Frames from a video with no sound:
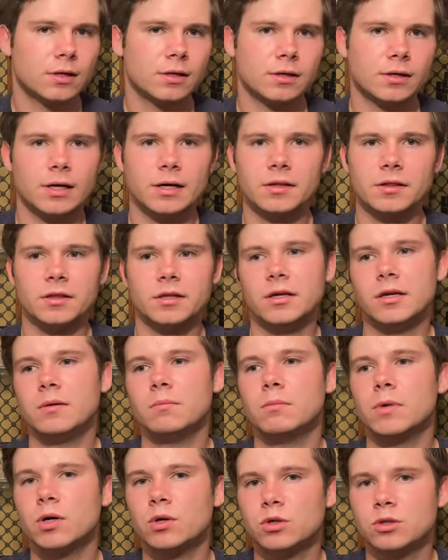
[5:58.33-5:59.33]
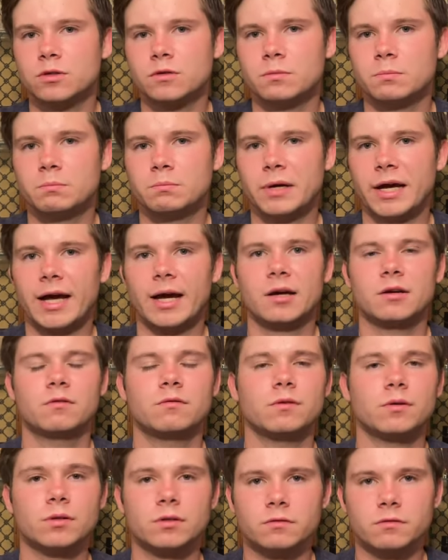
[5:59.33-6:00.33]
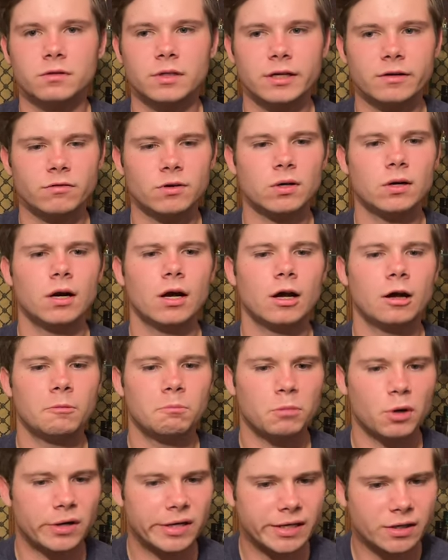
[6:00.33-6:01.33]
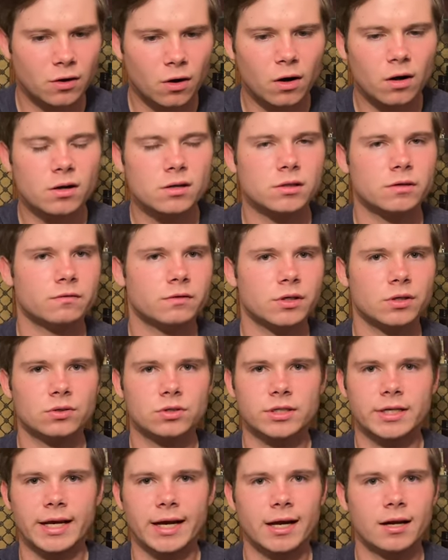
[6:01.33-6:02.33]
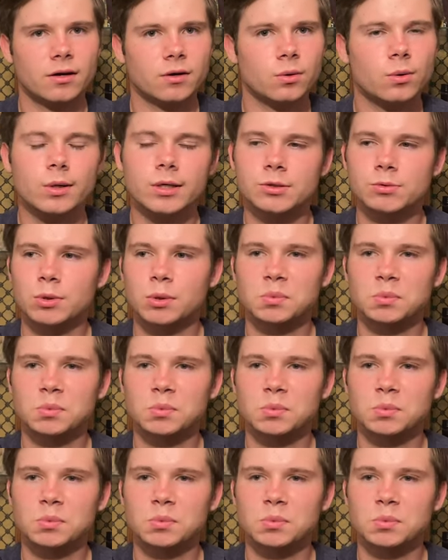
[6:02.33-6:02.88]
not the most packed full of flavor, but in all of those categories, we're